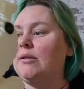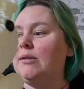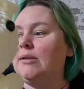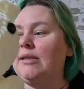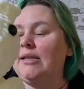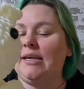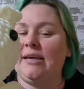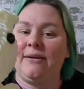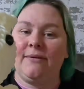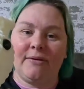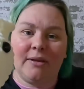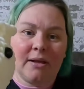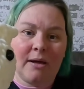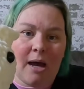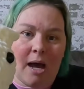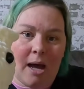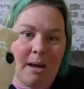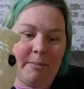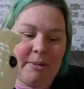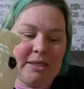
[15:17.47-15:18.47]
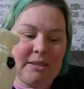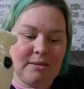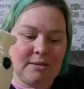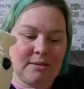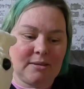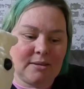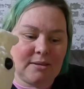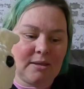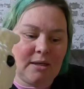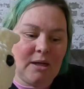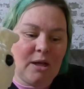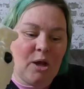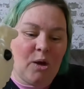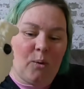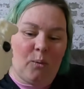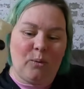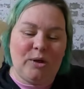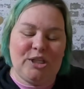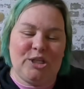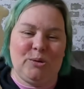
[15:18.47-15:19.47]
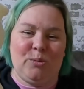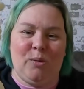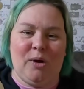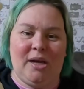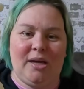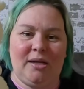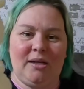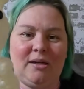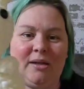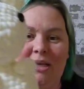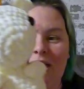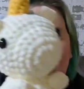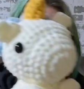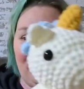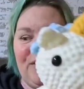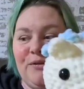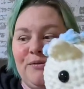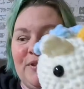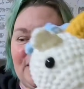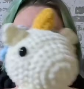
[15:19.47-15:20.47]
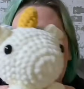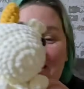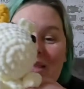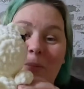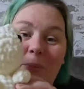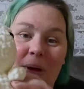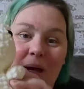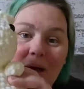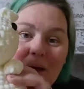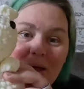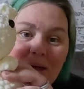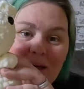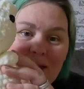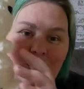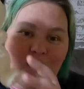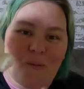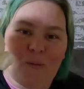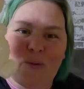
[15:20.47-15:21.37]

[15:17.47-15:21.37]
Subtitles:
Leave in the comments which one, if you've seen the book,